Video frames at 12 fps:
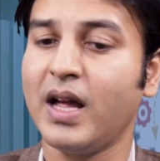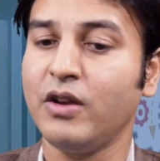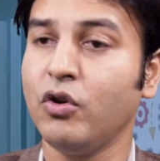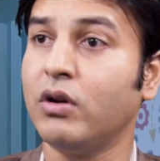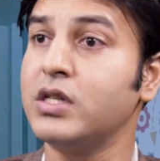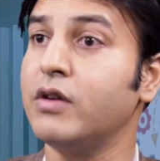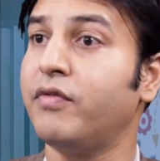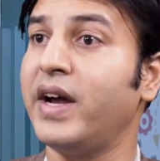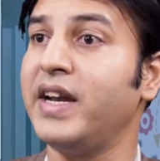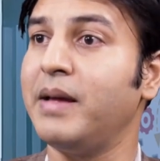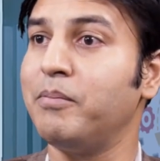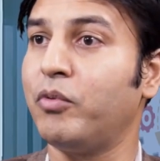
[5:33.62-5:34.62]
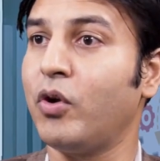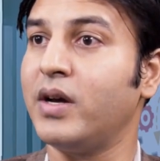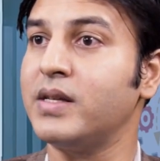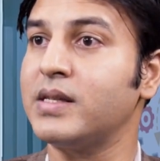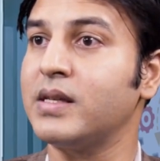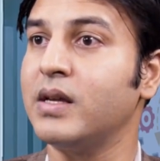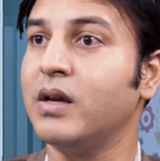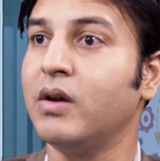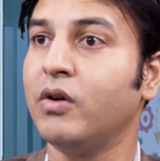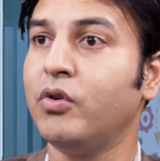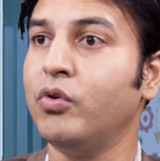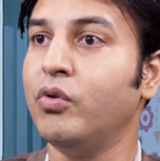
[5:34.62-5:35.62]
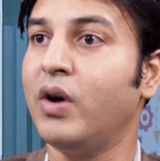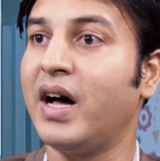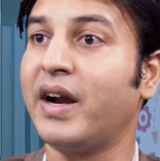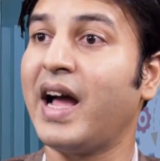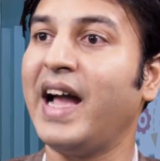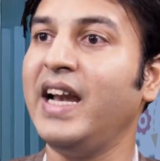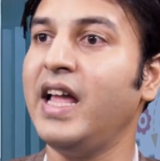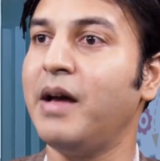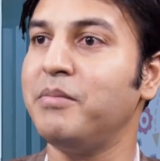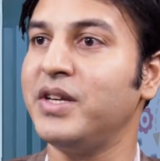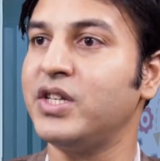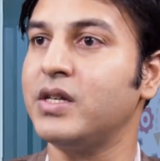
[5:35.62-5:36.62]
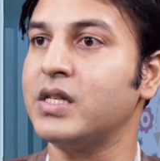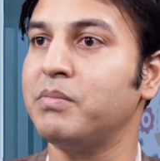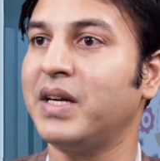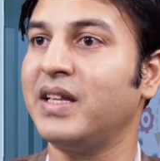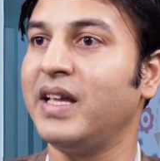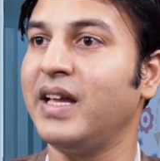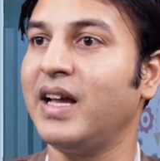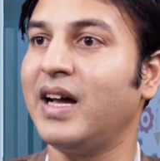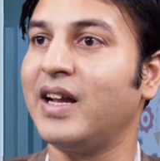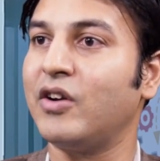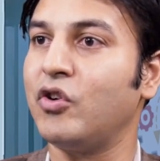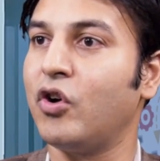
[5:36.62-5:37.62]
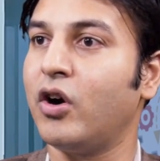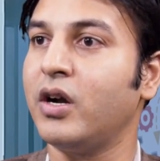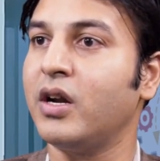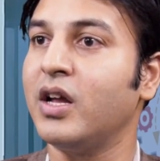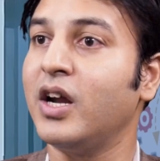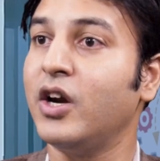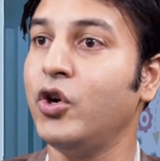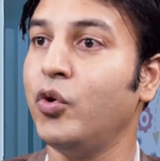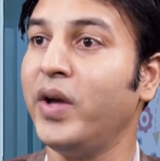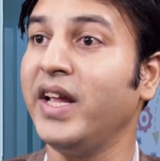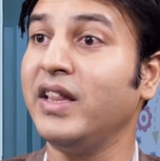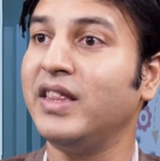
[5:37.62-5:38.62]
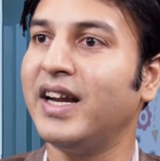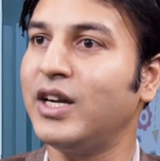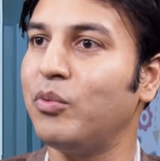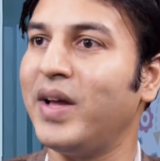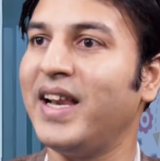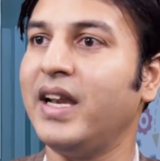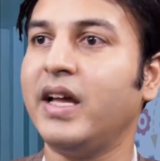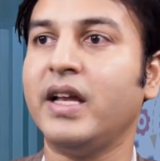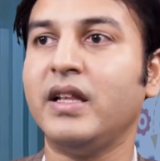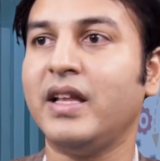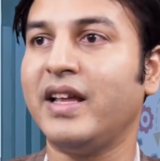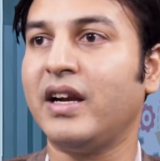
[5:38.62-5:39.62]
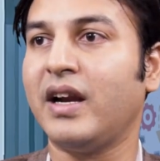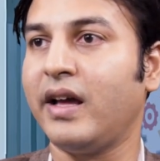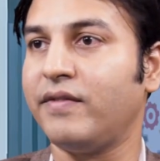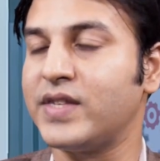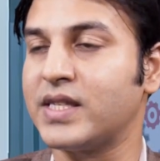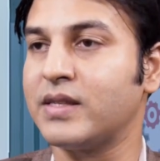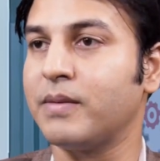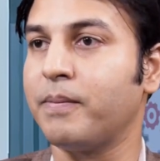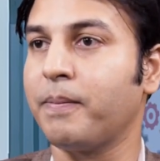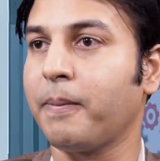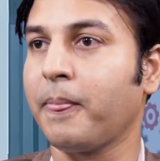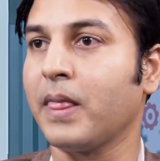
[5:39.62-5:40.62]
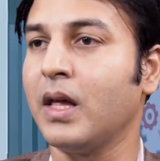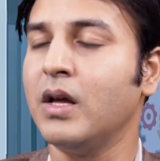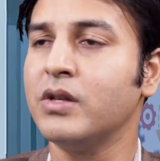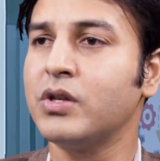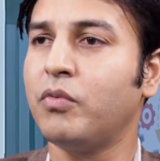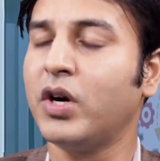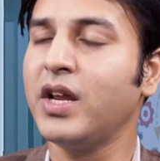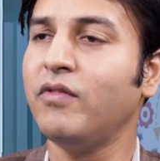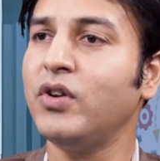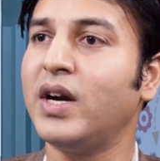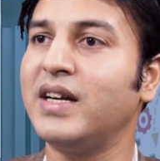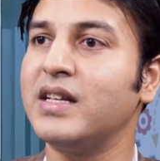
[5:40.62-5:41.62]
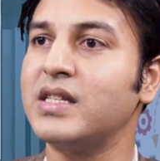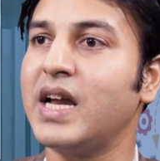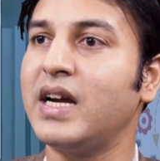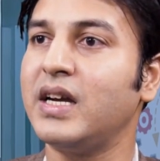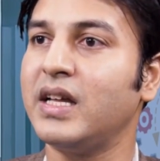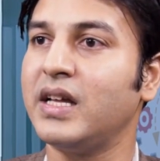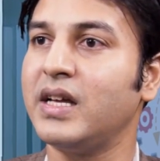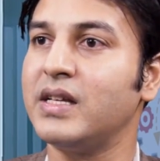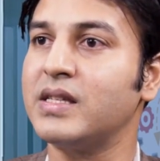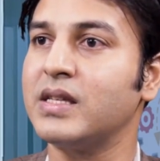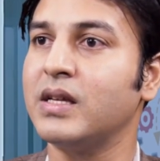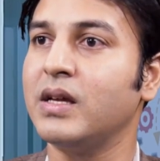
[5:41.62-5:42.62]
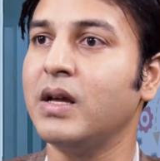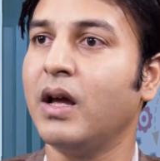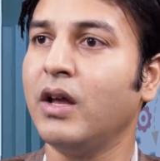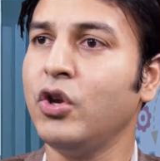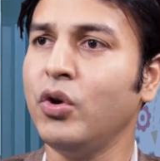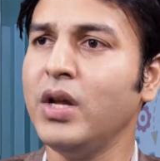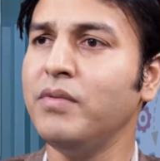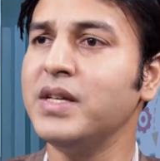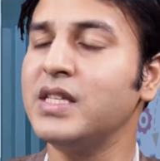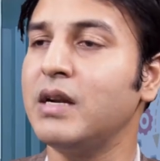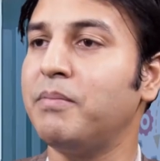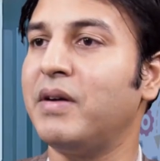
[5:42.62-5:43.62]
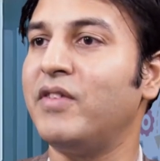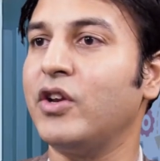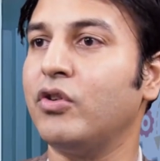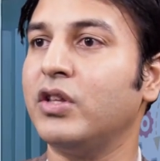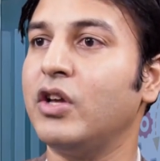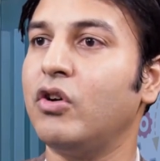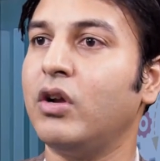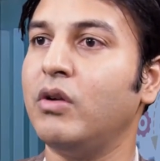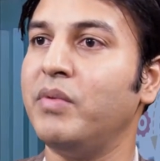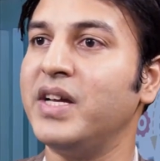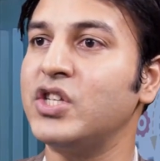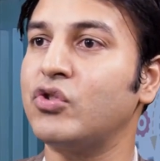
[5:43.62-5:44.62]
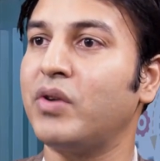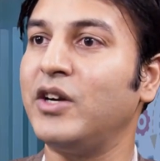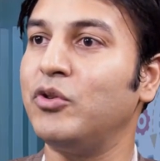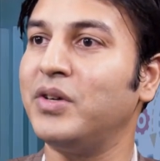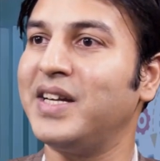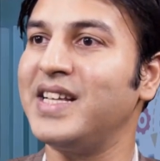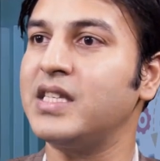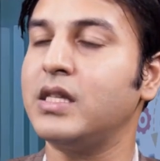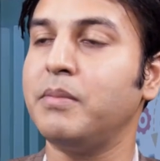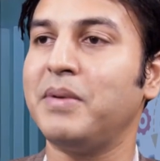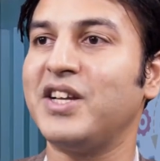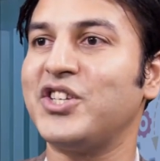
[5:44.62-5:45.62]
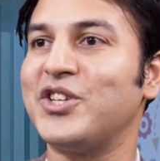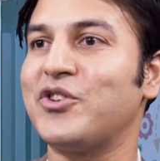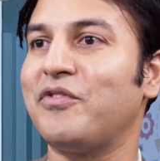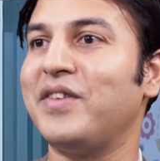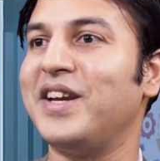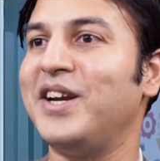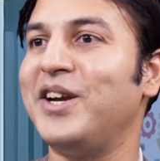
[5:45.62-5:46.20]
You also find employees who are highly ambitious, but they are not doing that well in their lives. So what you have to understand is universal power, you know, they always try to test the patience of an